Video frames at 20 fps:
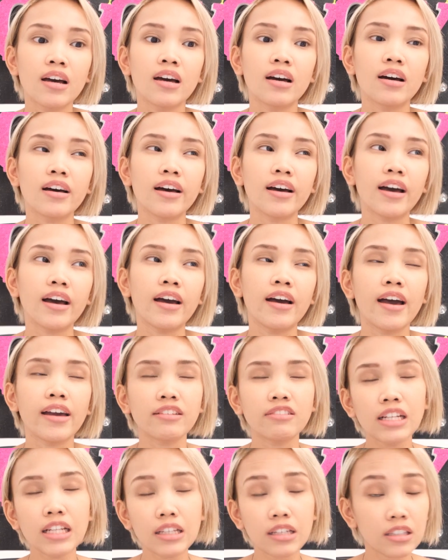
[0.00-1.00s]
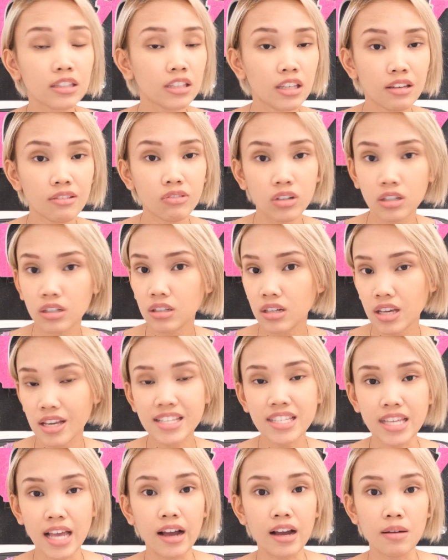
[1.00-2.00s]
I really can't give an
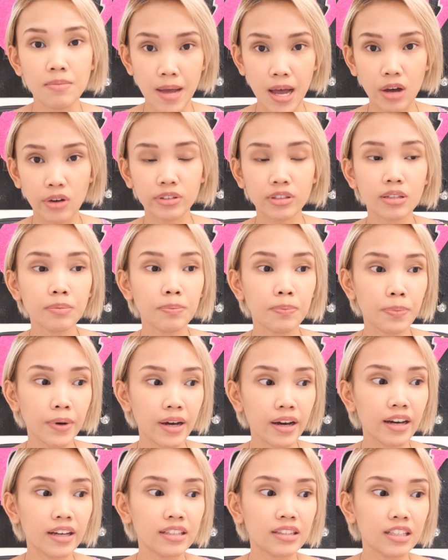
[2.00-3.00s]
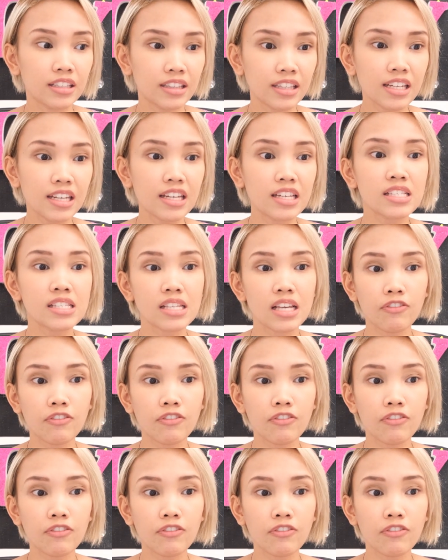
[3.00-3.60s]
exact amount, but the thing is,